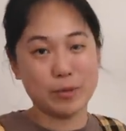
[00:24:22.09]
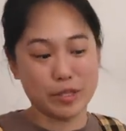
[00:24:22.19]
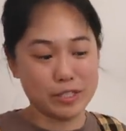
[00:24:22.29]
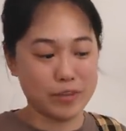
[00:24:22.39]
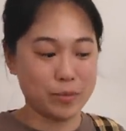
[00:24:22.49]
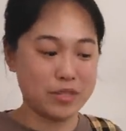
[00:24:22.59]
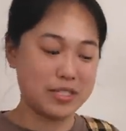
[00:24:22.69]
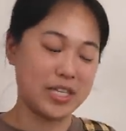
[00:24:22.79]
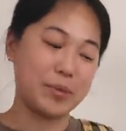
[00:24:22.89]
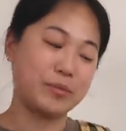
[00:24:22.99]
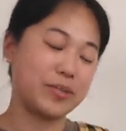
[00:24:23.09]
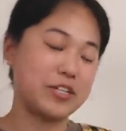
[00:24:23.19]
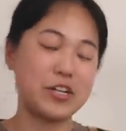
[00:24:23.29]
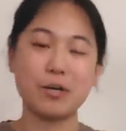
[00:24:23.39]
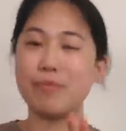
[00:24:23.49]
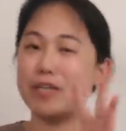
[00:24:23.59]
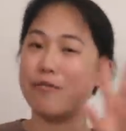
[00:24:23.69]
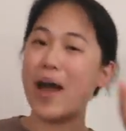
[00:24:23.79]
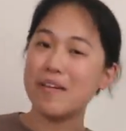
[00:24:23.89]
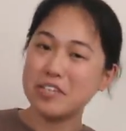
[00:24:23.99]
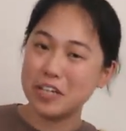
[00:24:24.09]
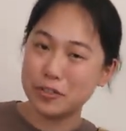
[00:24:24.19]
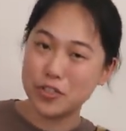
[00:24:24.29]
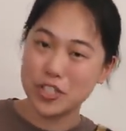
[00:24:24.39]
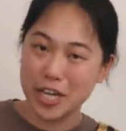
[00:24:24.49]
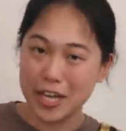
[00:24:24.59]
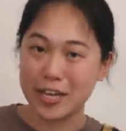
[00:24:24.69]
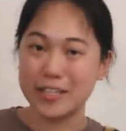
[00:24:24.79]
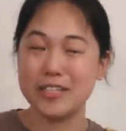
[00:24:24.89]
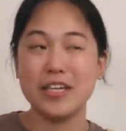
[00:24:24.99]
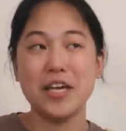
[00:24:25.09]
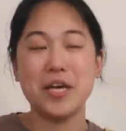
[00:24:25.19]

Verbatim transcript: too much fun with this label printer, but you have to understand